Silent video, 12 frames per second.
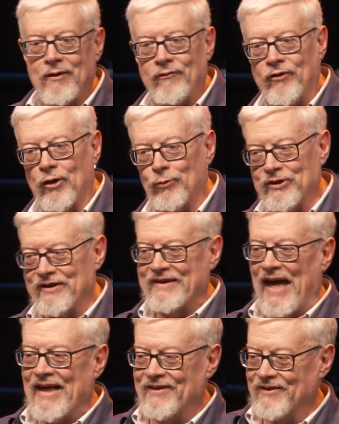there was
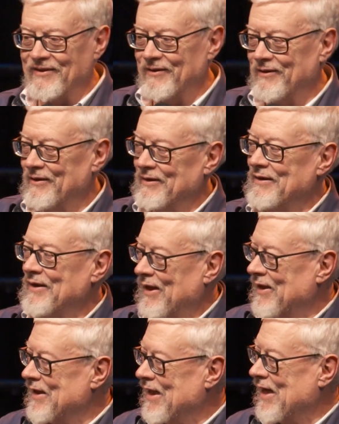silence.
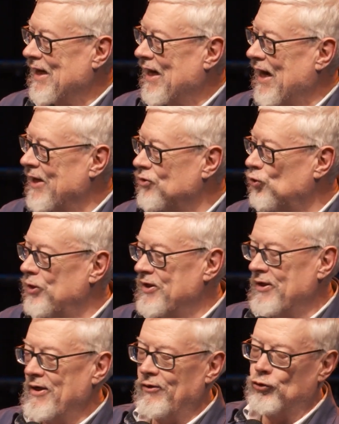I
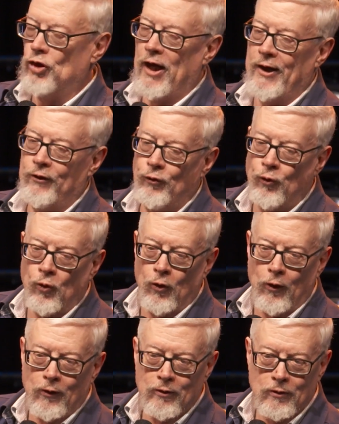couldn't hear God at
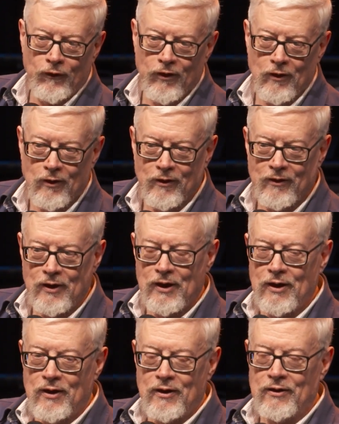all.
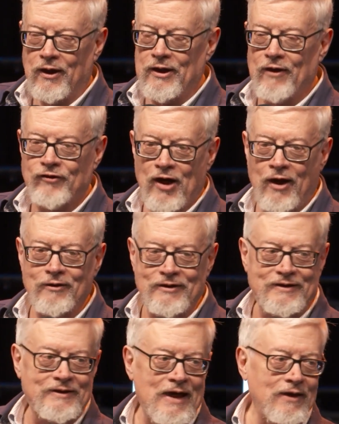Now you have to
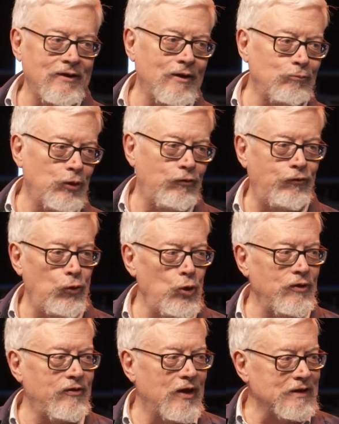understand that
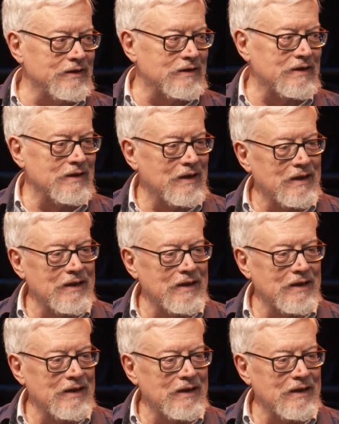before this,